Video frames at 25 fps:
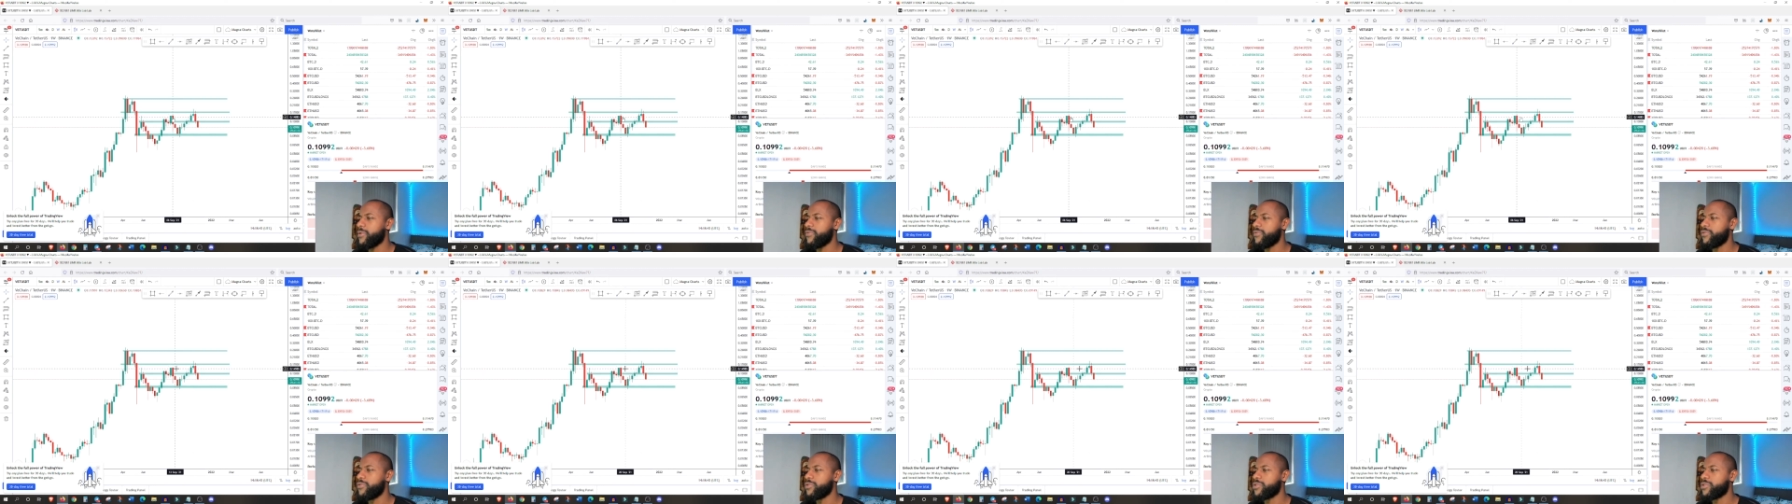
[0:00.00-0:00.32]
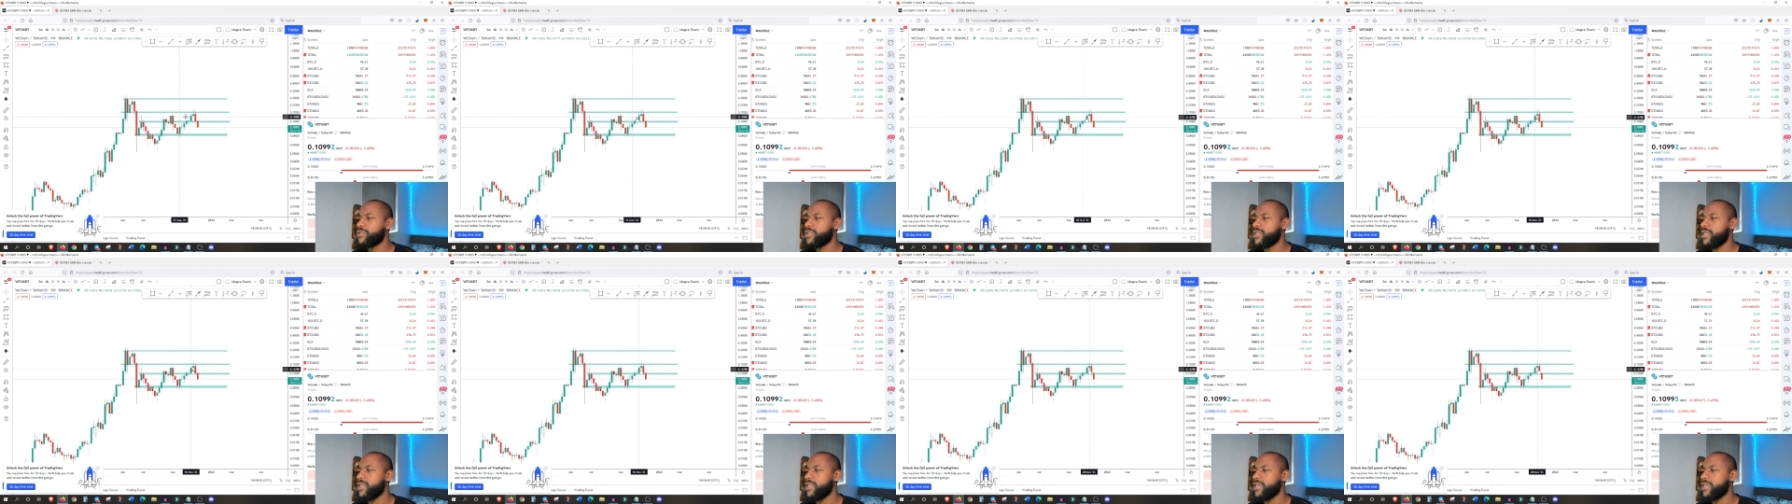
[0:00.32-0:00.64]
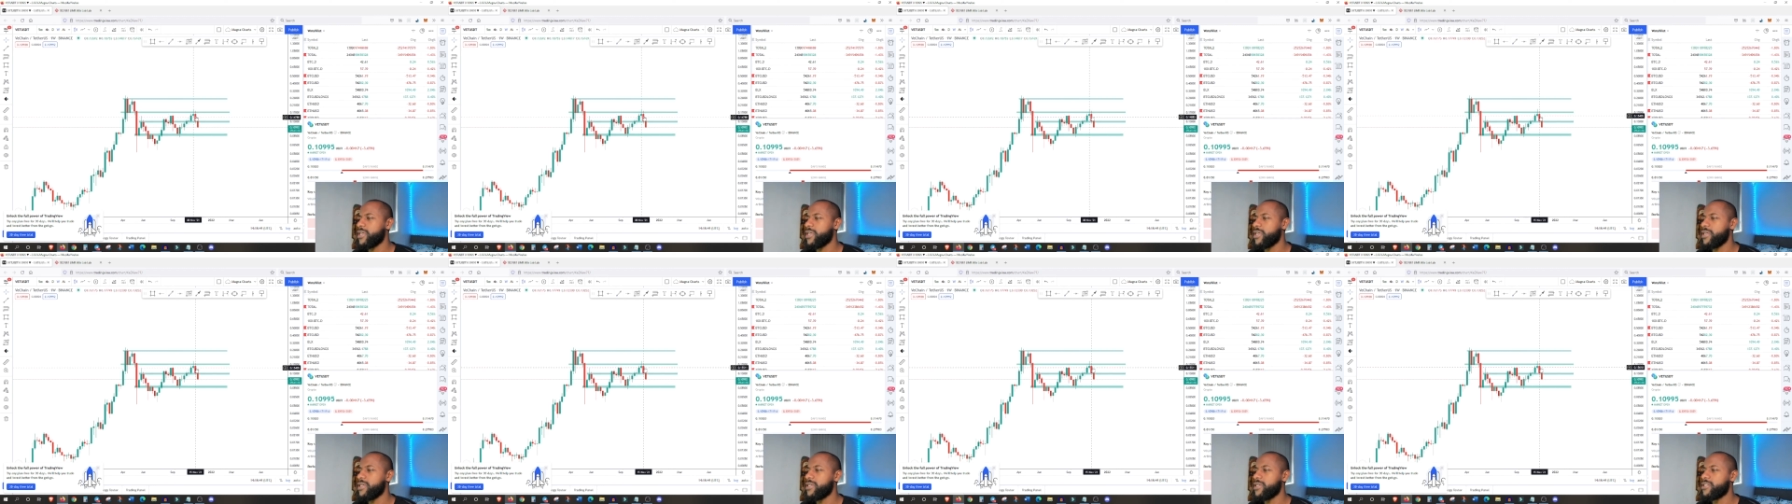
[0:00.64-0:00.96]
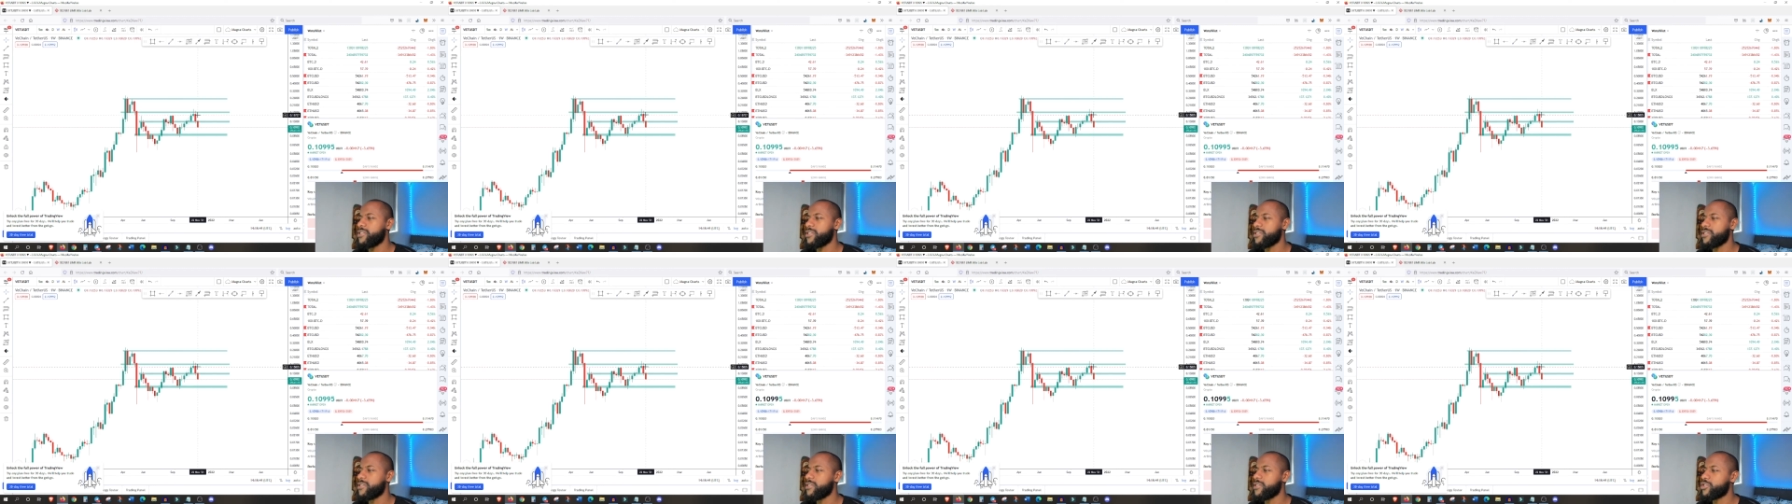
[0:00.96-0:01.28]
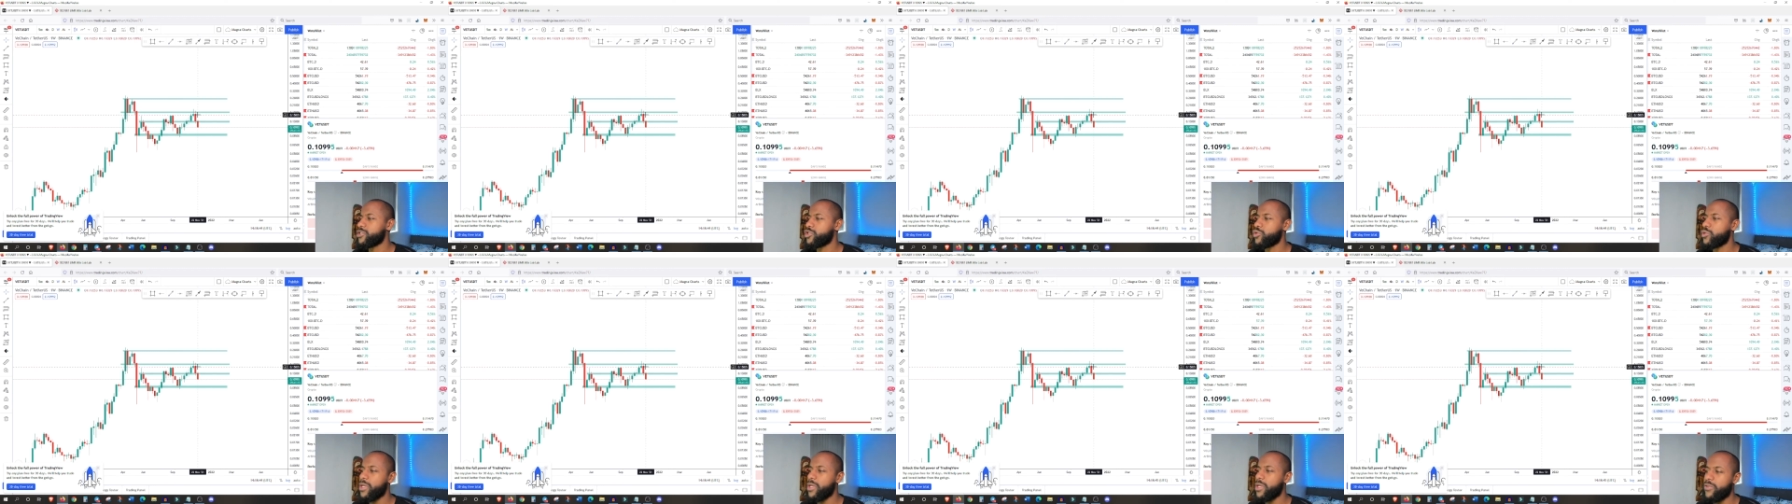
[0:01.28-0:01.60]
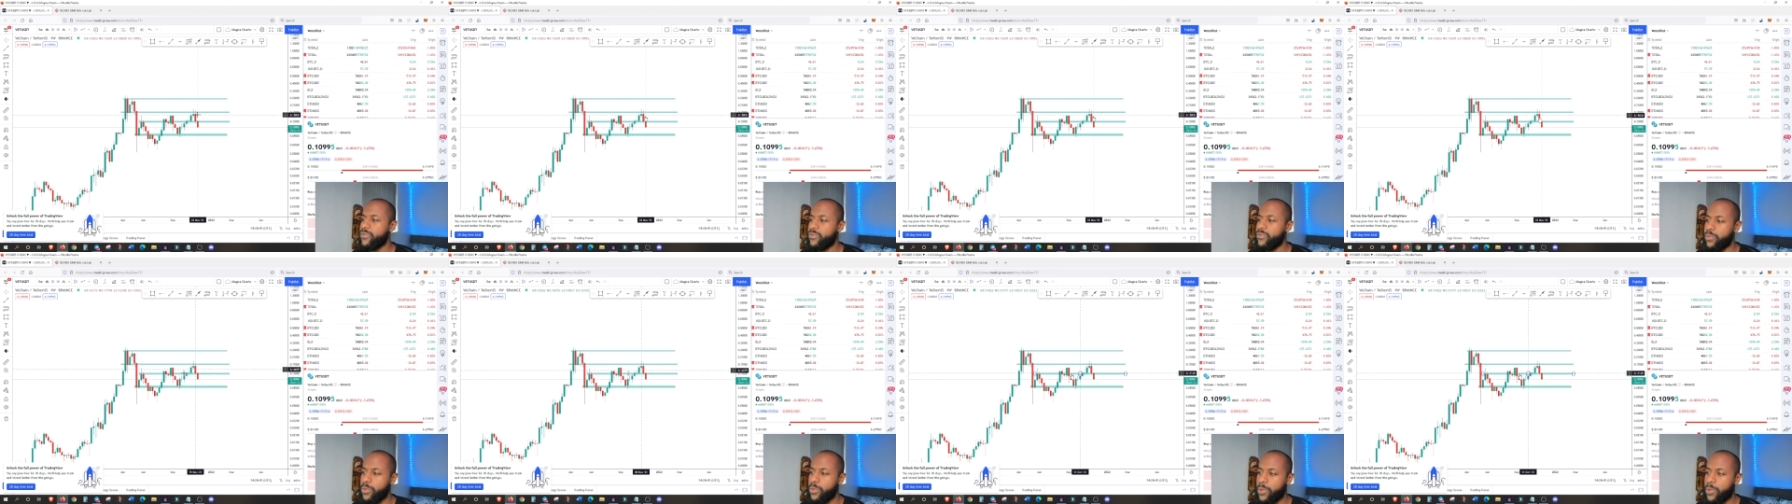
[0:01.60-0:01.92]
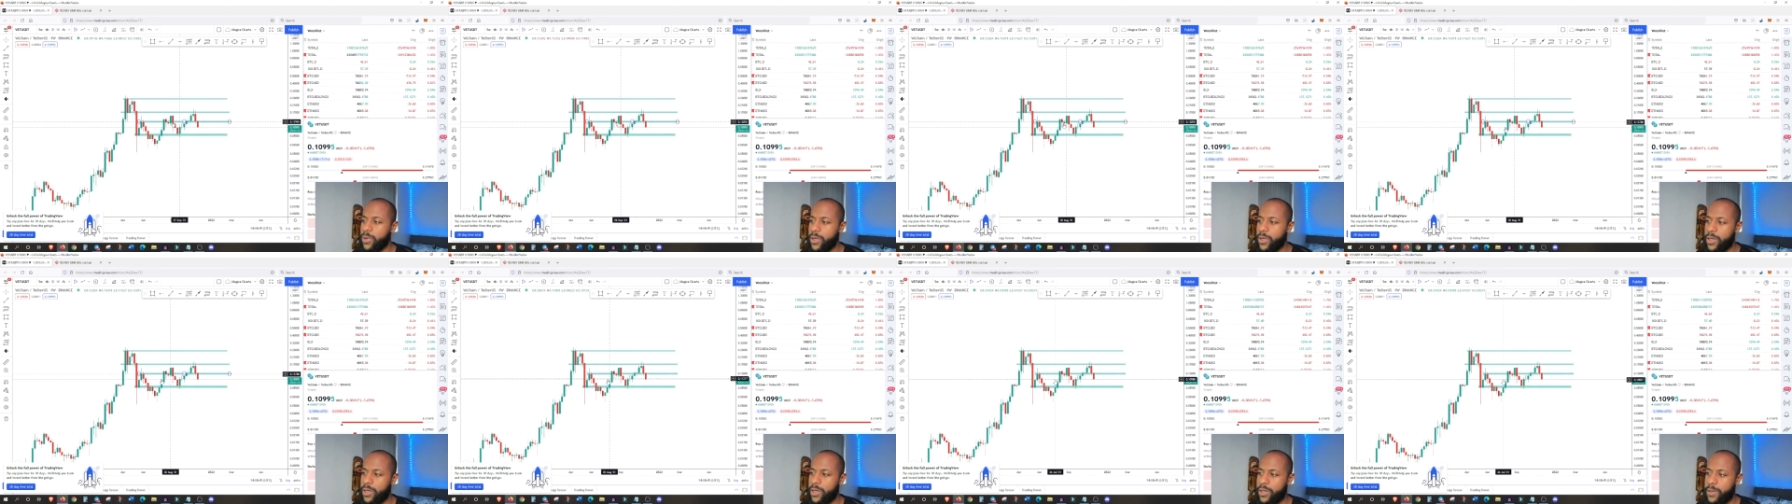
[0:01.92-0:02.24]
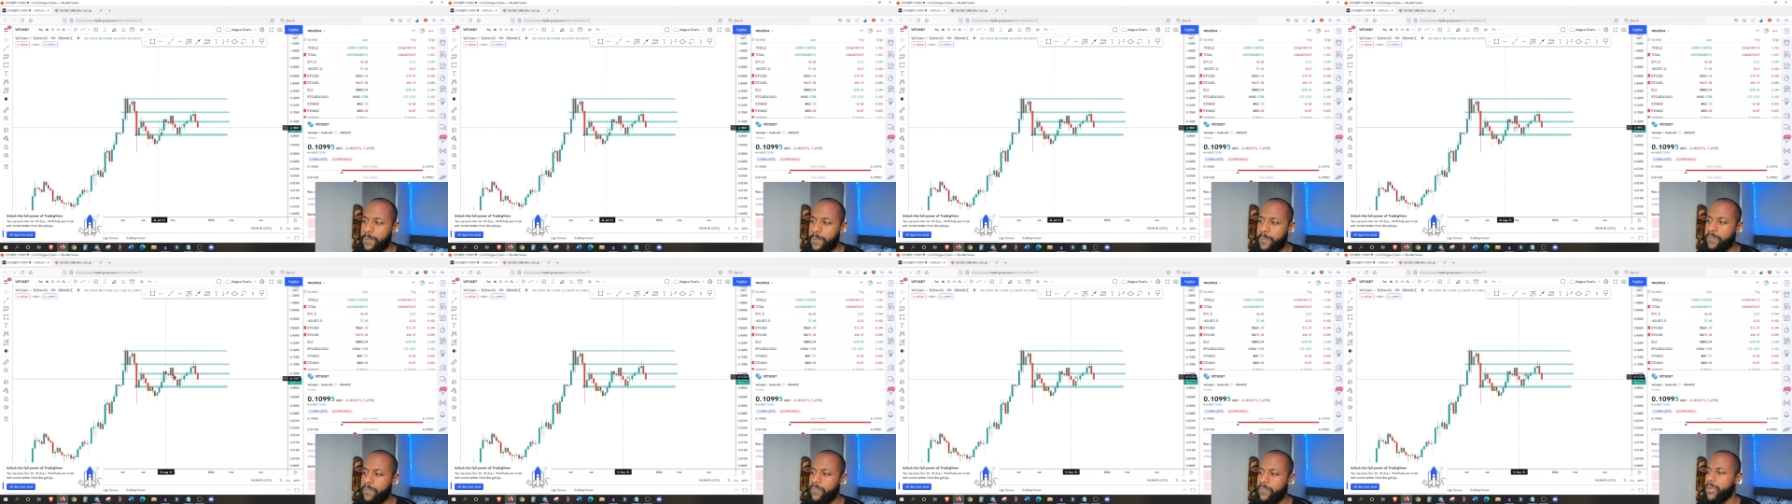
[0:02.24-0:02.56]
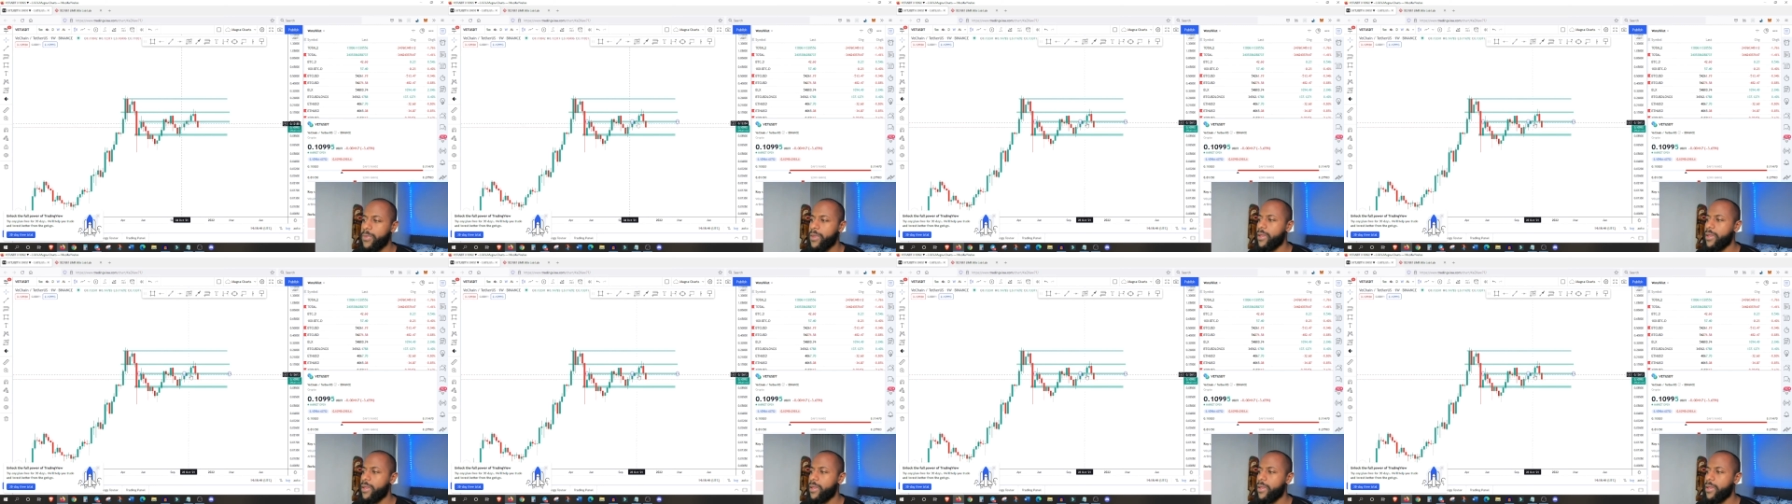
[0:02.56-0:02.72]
but unfortunately it's just a short-lived one.